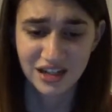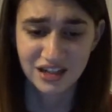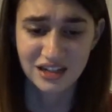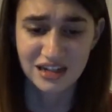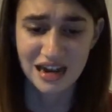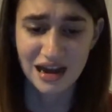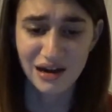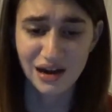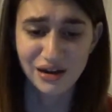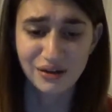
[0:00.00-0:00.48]

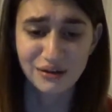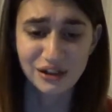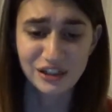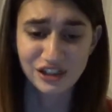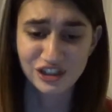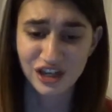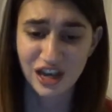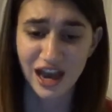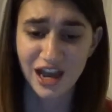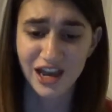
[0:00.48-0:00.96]
Now I
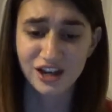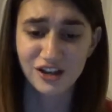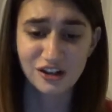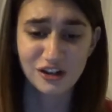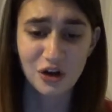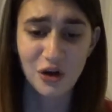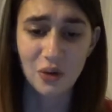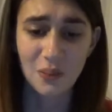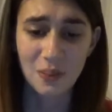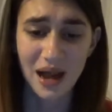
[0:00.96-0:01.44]
wish I can
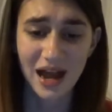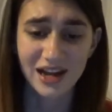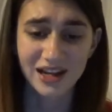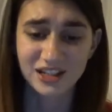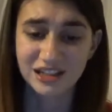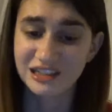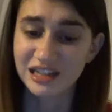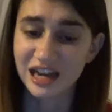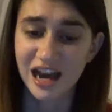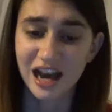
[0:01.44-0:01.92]
go back
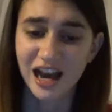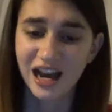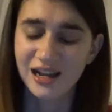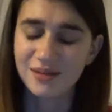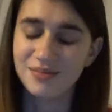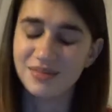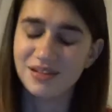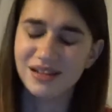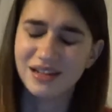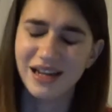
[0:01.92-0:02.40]
in
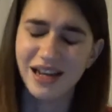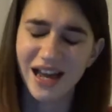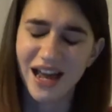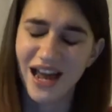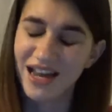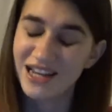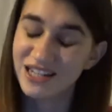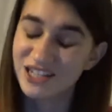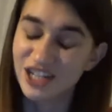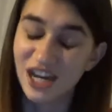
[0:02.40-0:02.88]
time
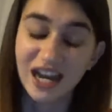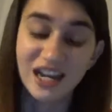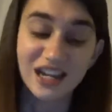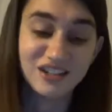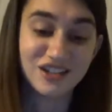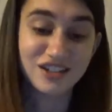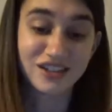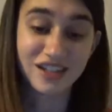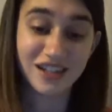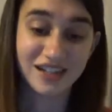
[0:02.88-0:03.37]
and
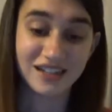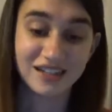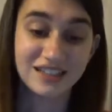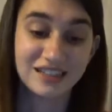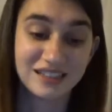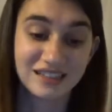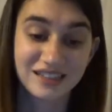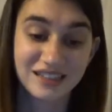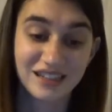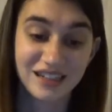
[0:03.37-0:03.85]
change
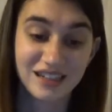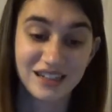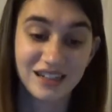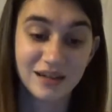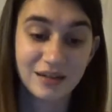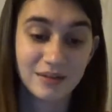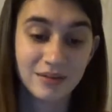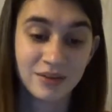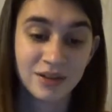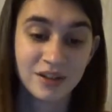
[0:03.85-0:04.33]
this,
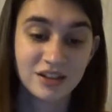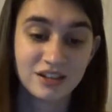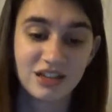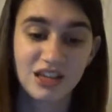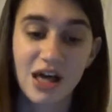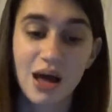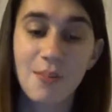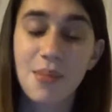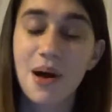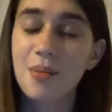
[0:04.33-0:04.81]
so
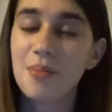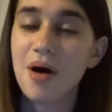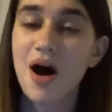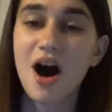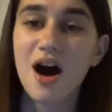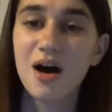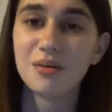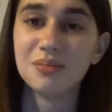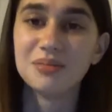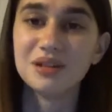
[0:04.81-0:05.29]
that my
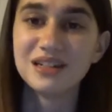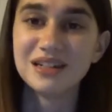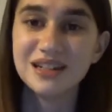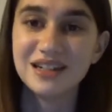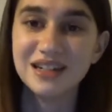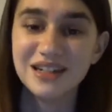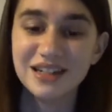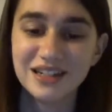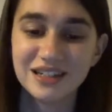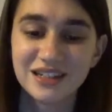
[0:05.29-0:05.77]
mom
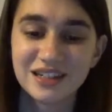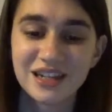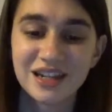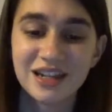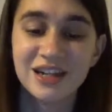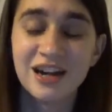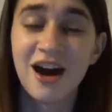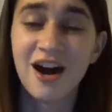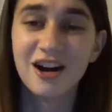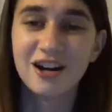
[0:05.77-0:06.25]

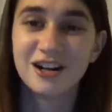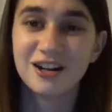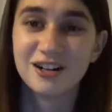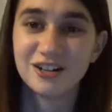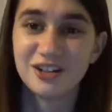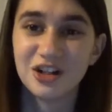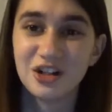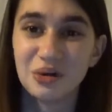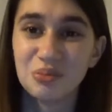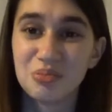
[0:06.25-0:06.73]
can hug her
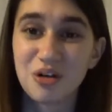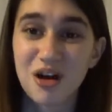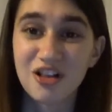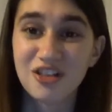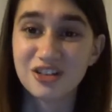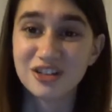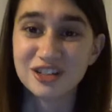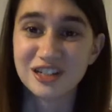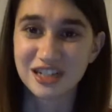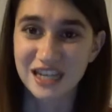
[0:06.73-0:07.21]
little
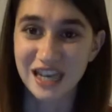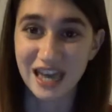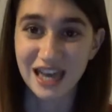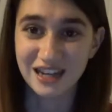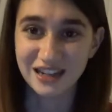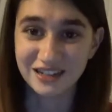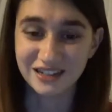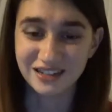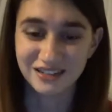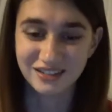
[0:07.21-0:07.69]
brother
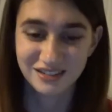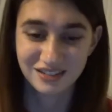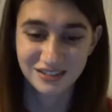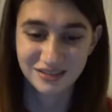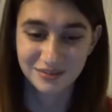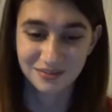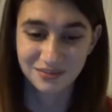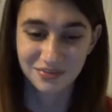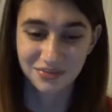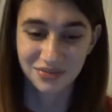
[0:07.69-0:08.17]
again,
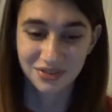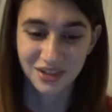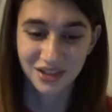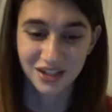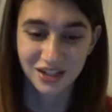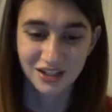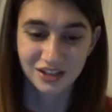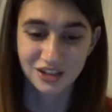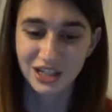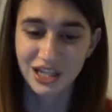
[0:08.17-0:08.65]

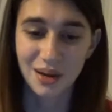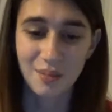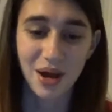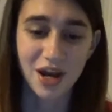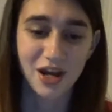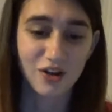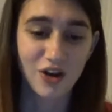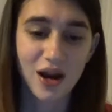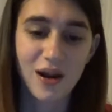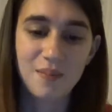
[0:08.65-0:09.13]
so that my
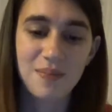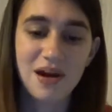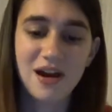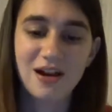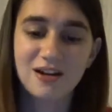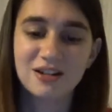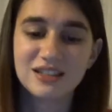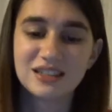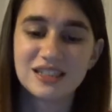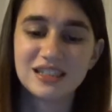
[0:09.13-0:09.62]

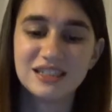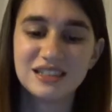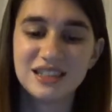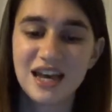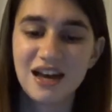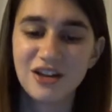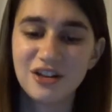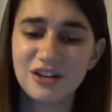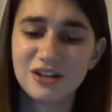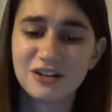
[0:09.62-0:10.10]
grandparents can
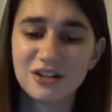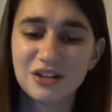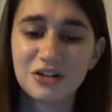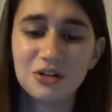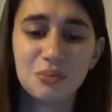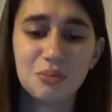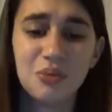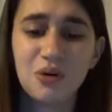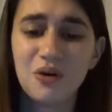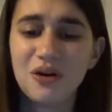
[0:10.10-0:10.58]
tell their
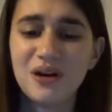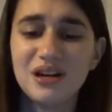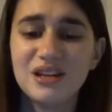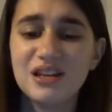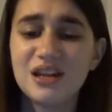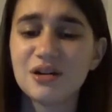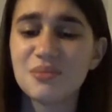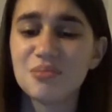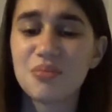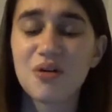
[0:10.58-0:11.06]
little boy
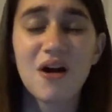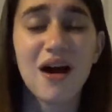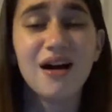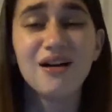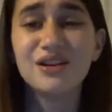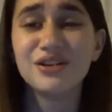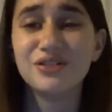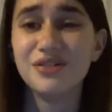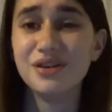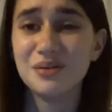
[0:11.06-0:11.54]
they're
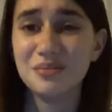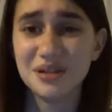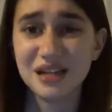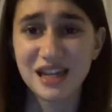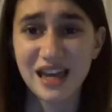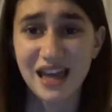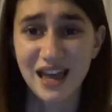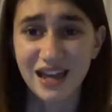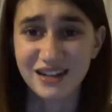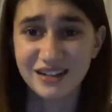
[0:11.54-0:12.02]
proud of him
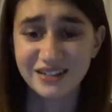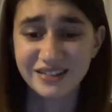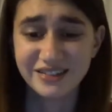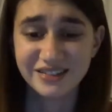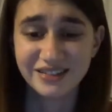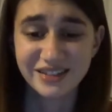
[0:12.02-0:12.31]
again,